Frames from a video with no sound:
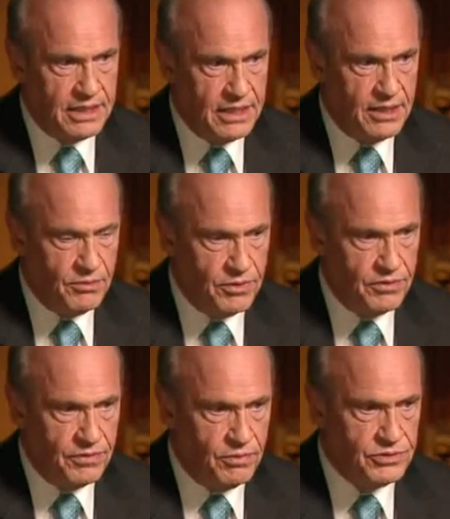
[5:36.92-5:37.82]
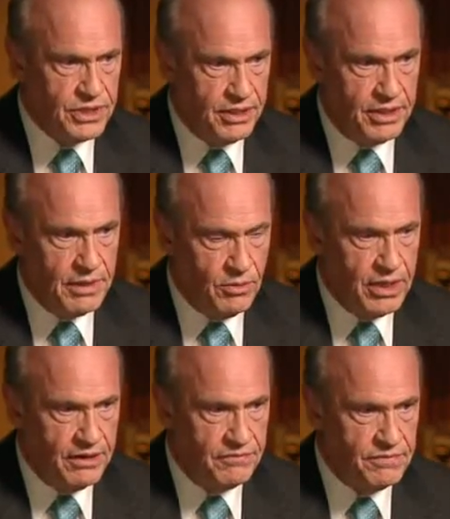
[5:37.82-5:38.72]
sat down with Jerry, my
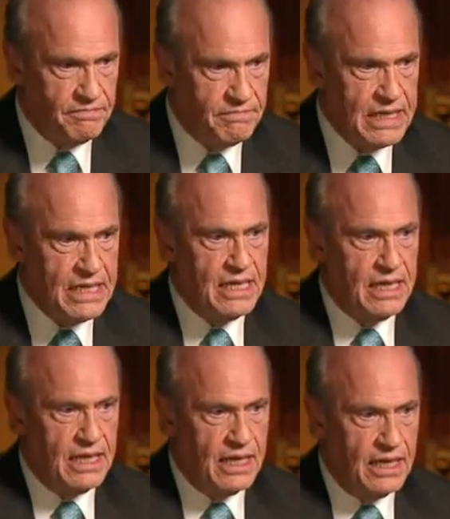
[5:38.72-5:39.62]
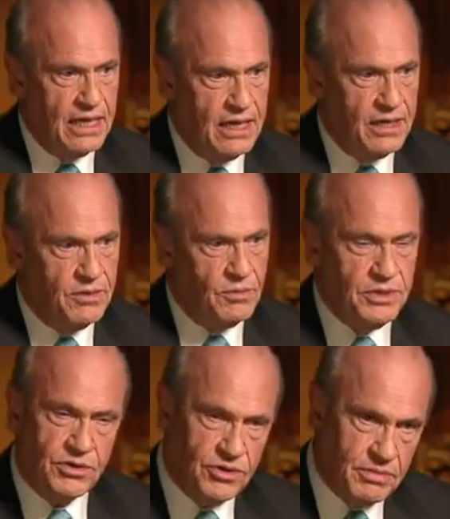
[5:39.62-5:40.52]
wife, and
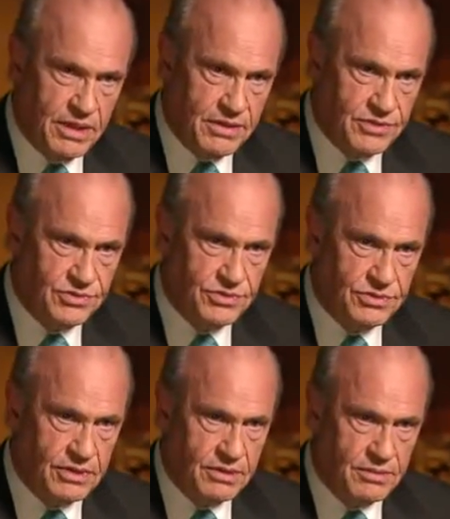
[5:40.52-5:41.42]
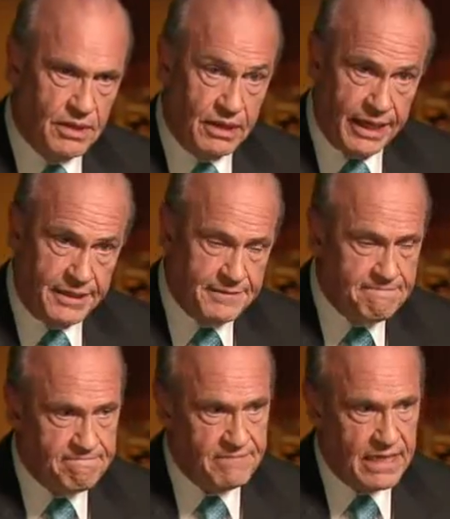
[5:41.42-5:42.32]
we talked about this a
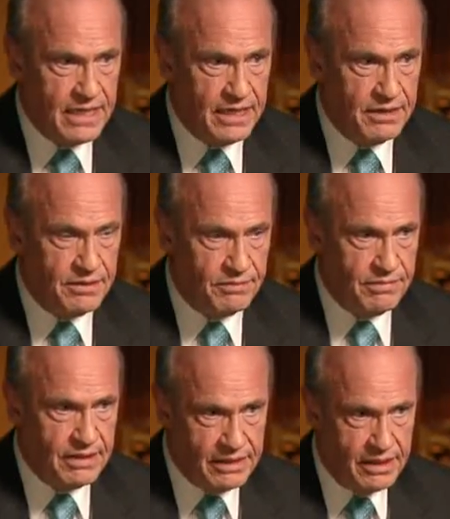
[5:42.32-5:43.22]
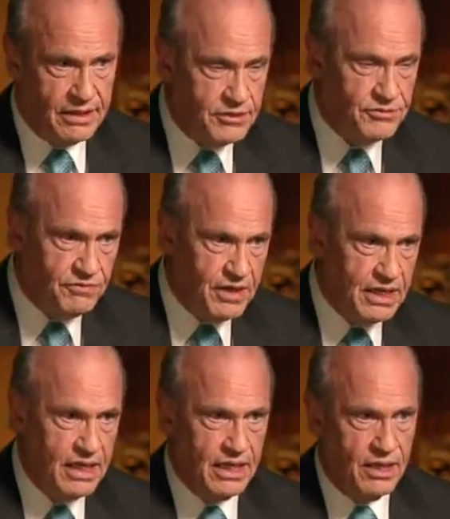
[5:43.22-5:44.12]
lot. And it's
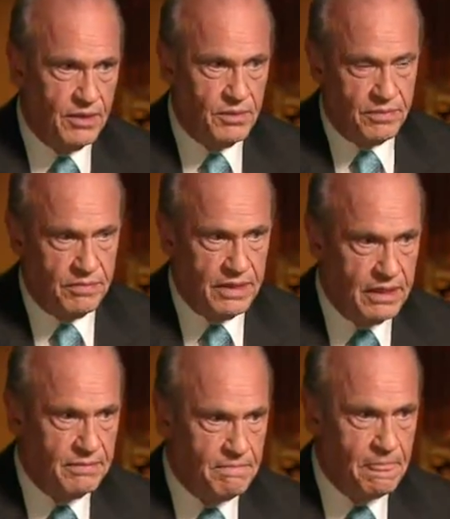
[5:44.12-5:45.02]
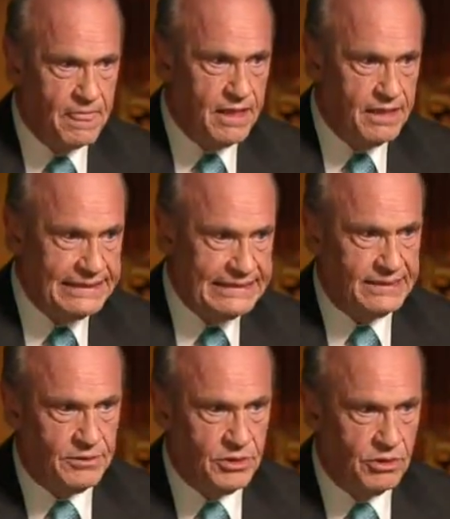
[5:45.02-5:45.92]
funny how that
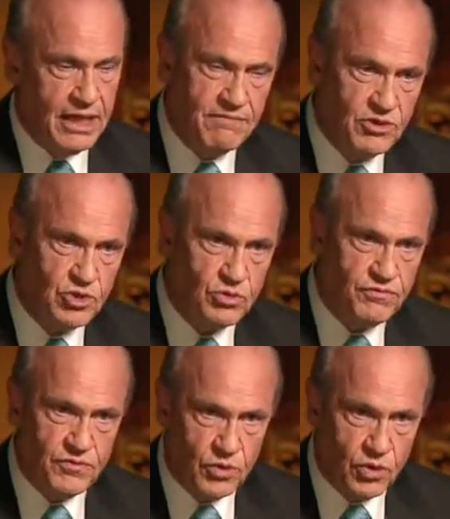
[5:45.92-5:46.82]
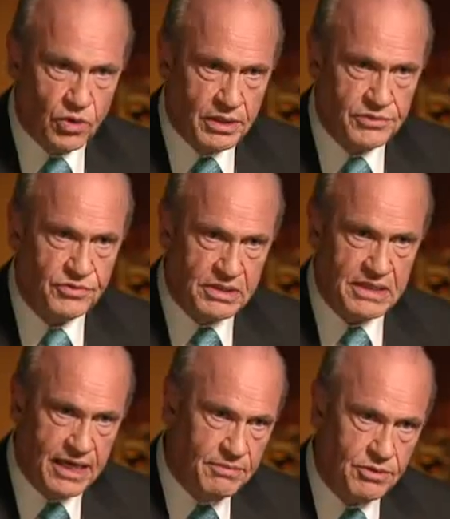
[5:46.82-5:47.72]
when your life is so full is
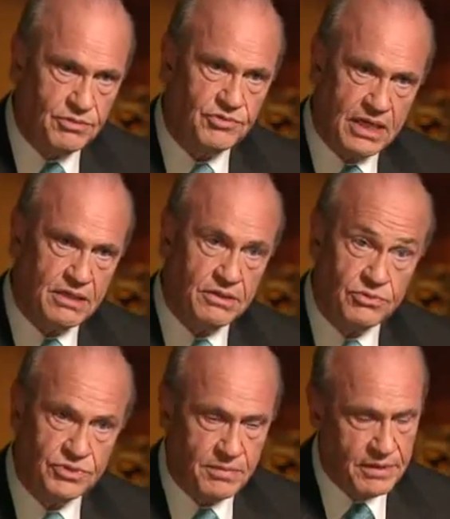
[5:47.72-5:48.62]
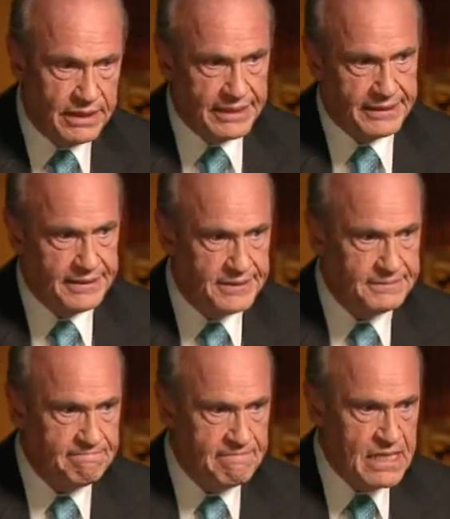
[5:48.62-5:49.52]
the time you decide to do something like
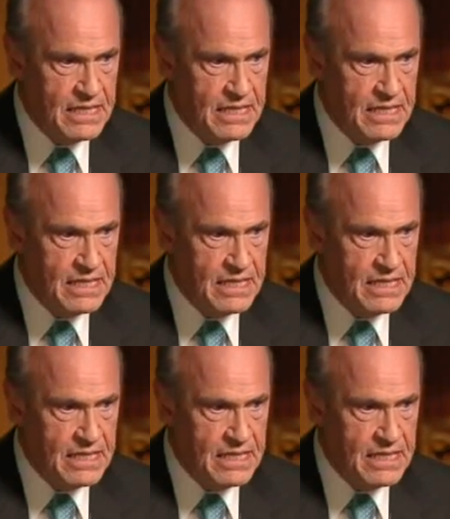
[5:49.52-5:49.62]
this.